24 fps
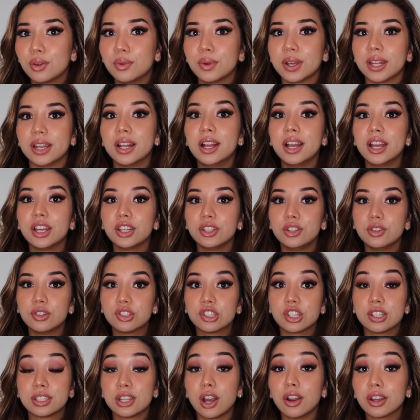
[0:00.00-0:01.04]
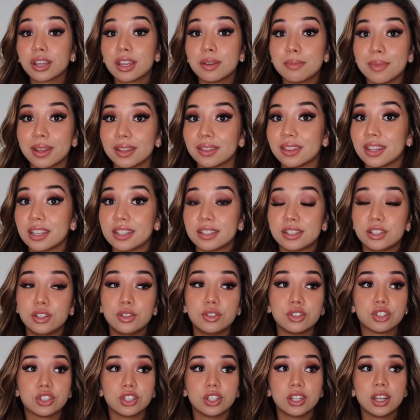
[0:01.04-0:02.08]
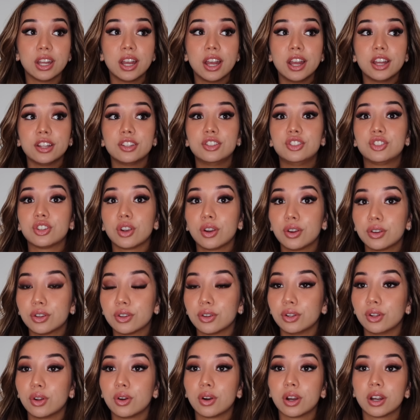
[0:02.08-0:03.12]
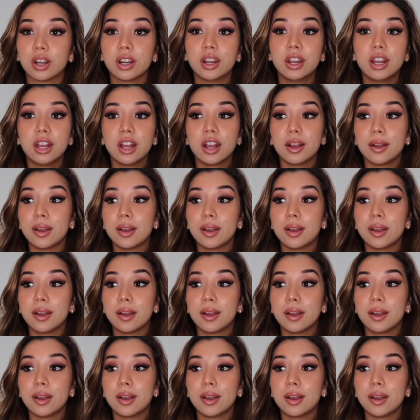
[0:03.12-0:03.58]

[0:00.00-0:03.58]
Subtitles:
through it, you should document this, you should journal or